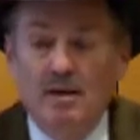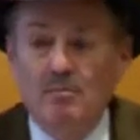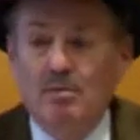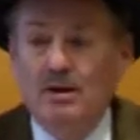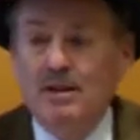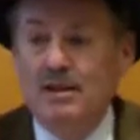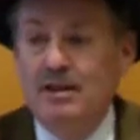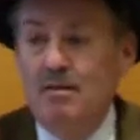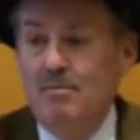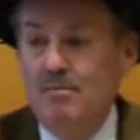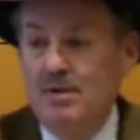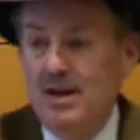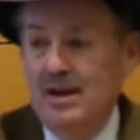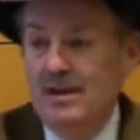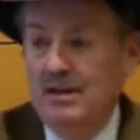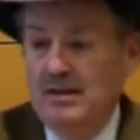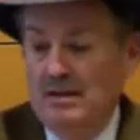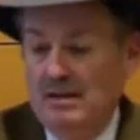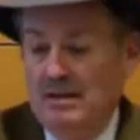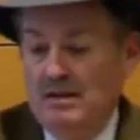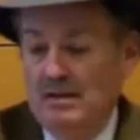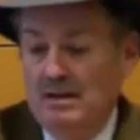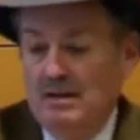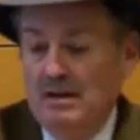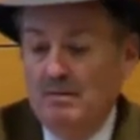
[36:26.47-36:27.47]
But to make
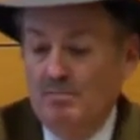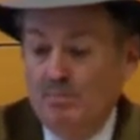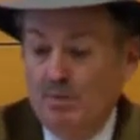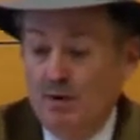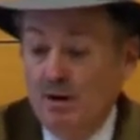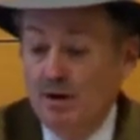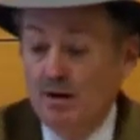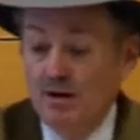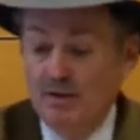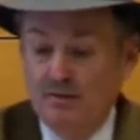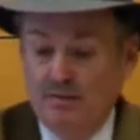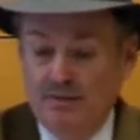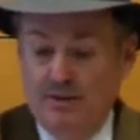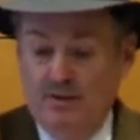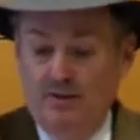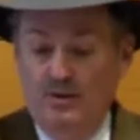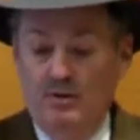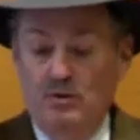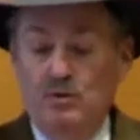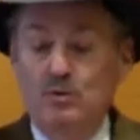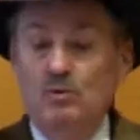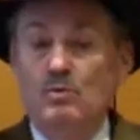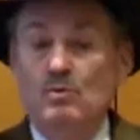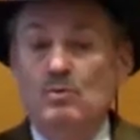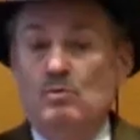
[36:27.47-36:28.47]
it a part of a
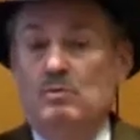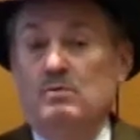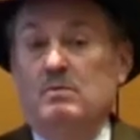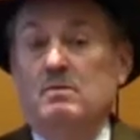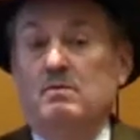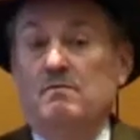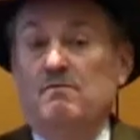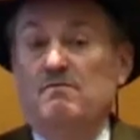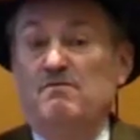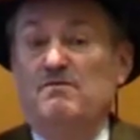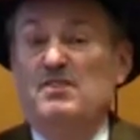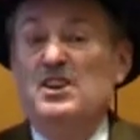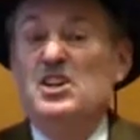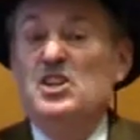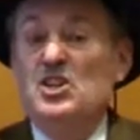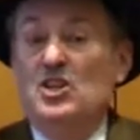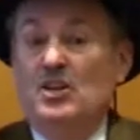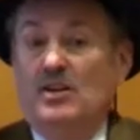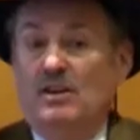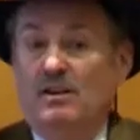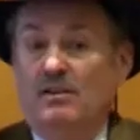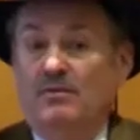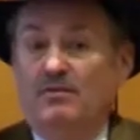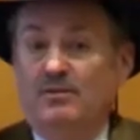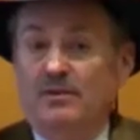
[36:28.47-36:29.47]
new
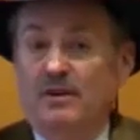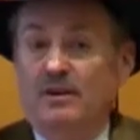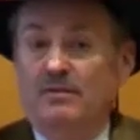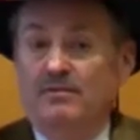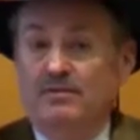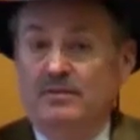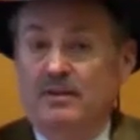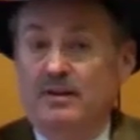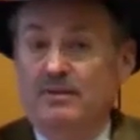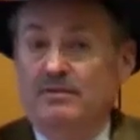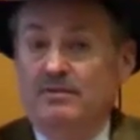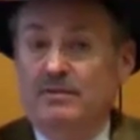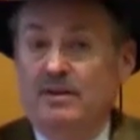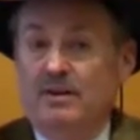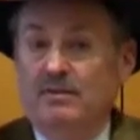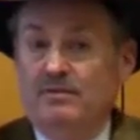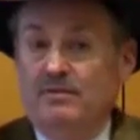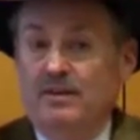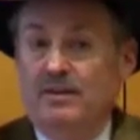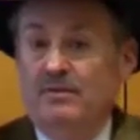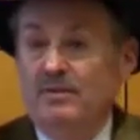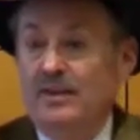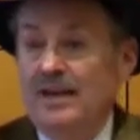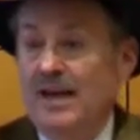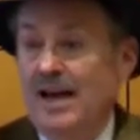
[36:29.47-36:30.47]
vision
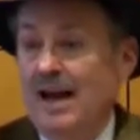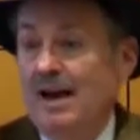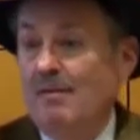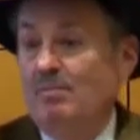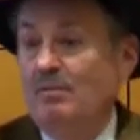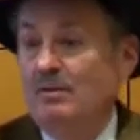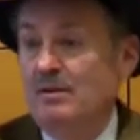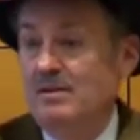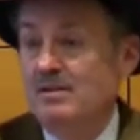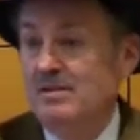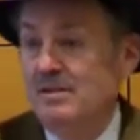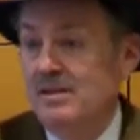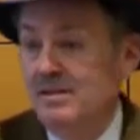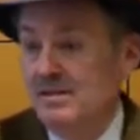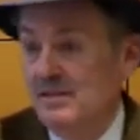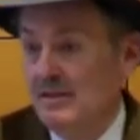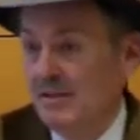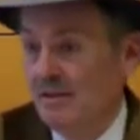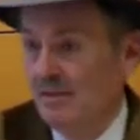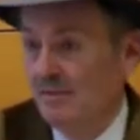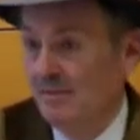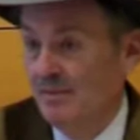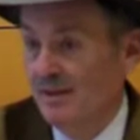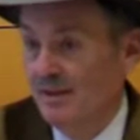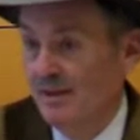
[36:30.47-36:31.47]
of the capitalist
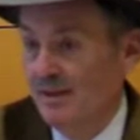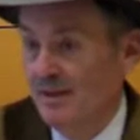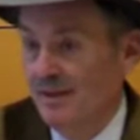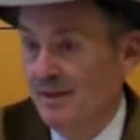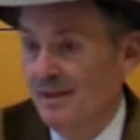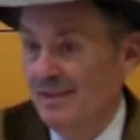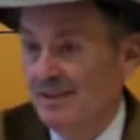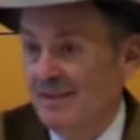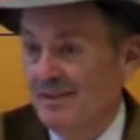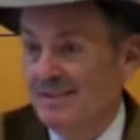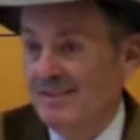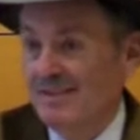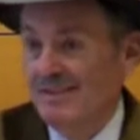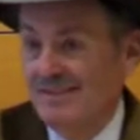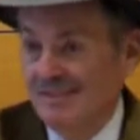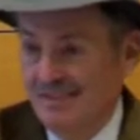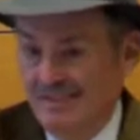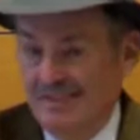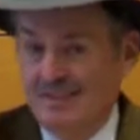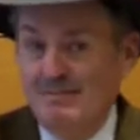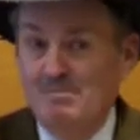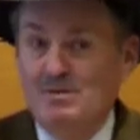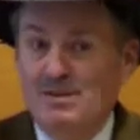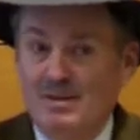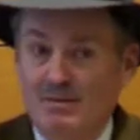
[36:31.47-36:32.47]
system, it
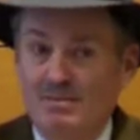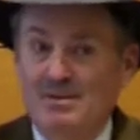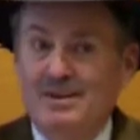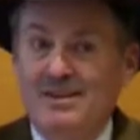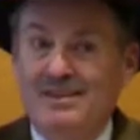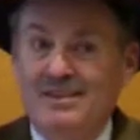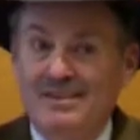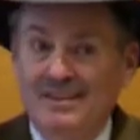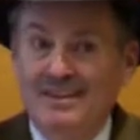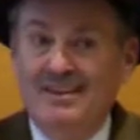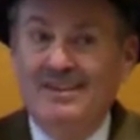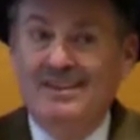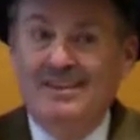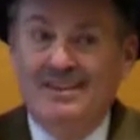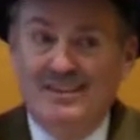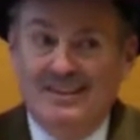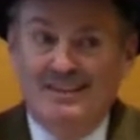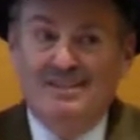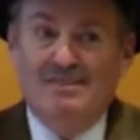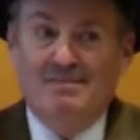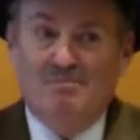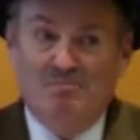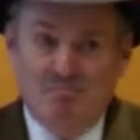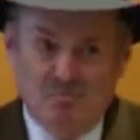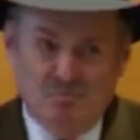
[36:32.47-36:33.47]
seems to me
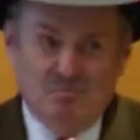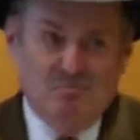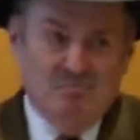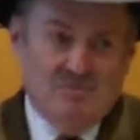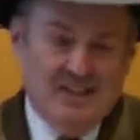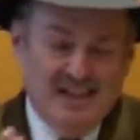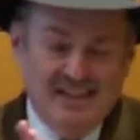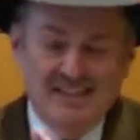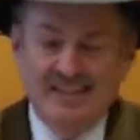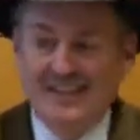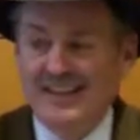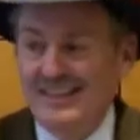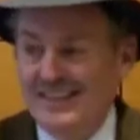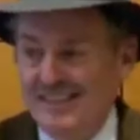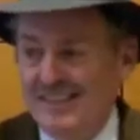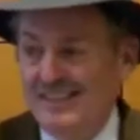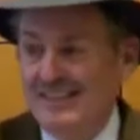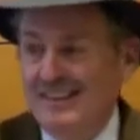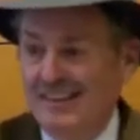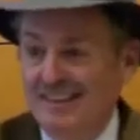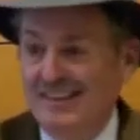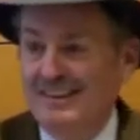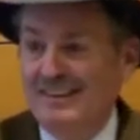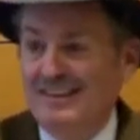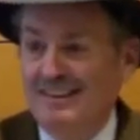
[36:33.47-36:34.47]

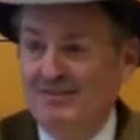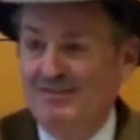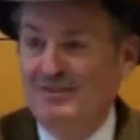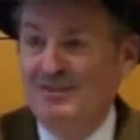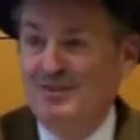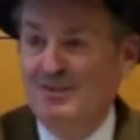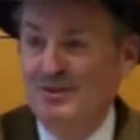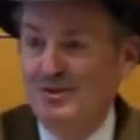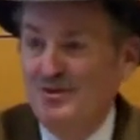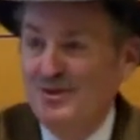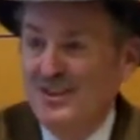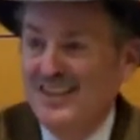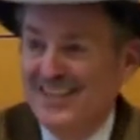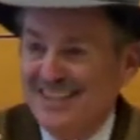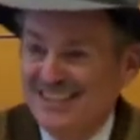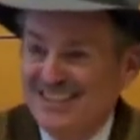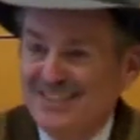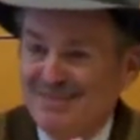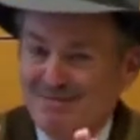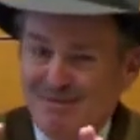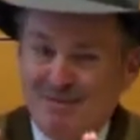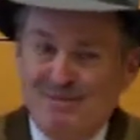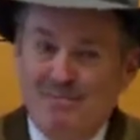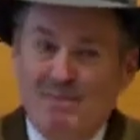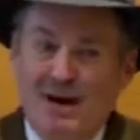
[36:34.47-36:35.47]
that's if
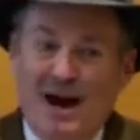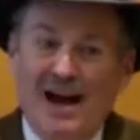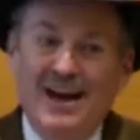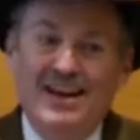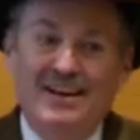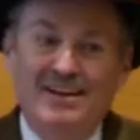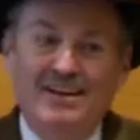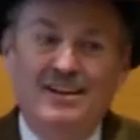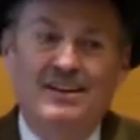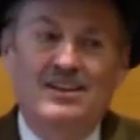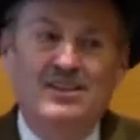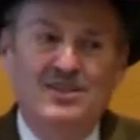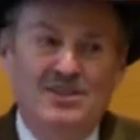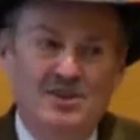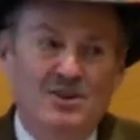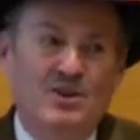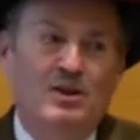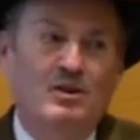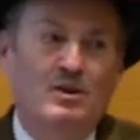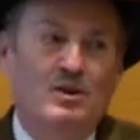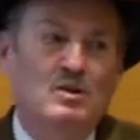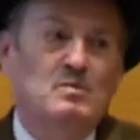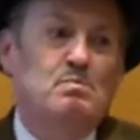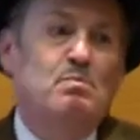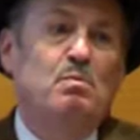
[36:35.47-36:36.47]
unions would buy into this, you
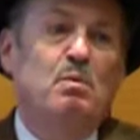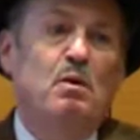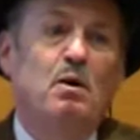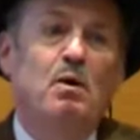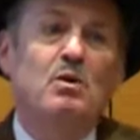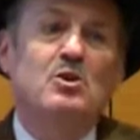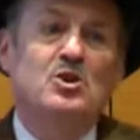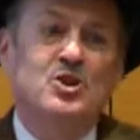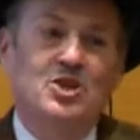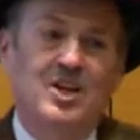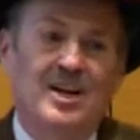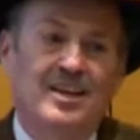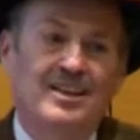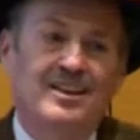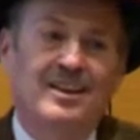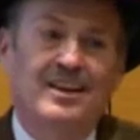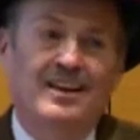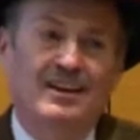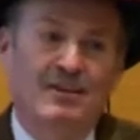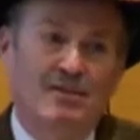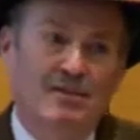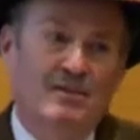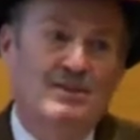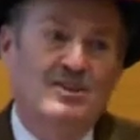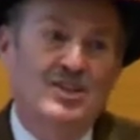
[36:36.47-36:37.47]
could just push, I
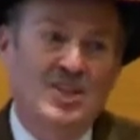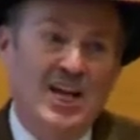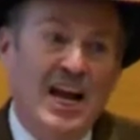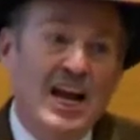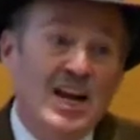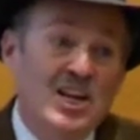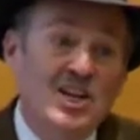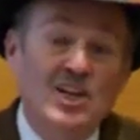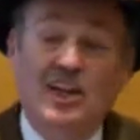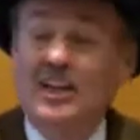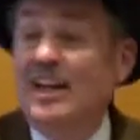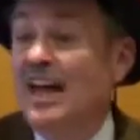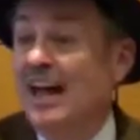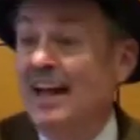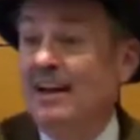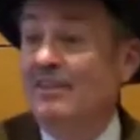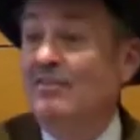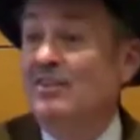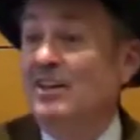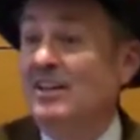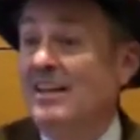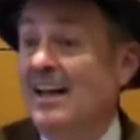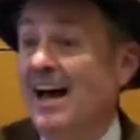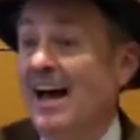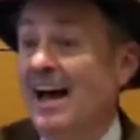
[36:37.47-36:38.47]
think, and change a lot
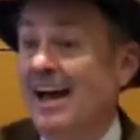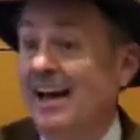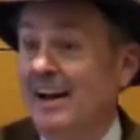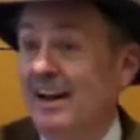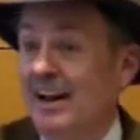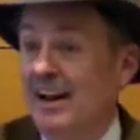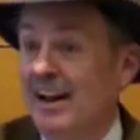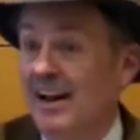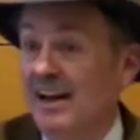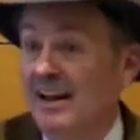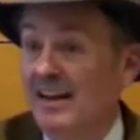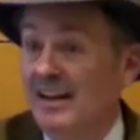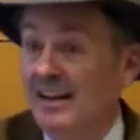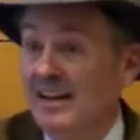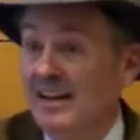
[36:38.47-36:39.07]
of the dialogue.